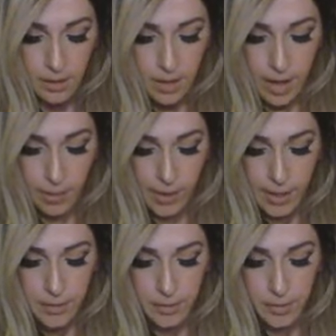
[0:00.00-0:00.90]
How are
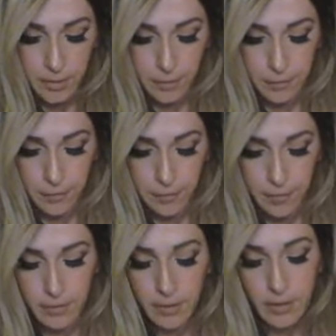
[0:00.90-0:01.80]
you, Goof?
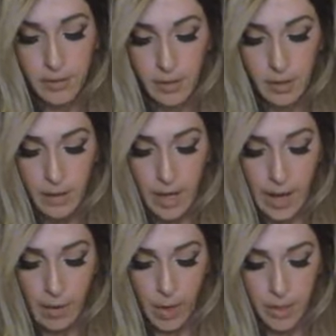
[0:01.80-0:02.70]

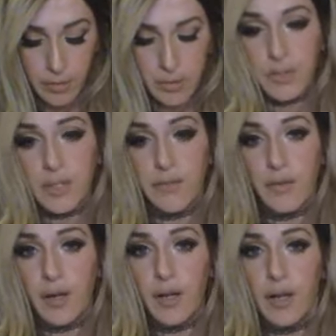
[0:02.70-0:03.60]
How are you,
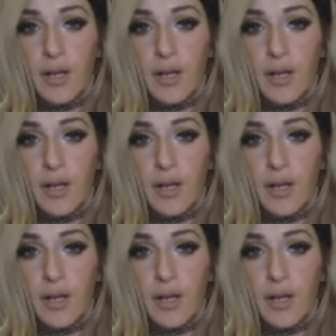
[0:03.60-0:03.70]
Lucifer?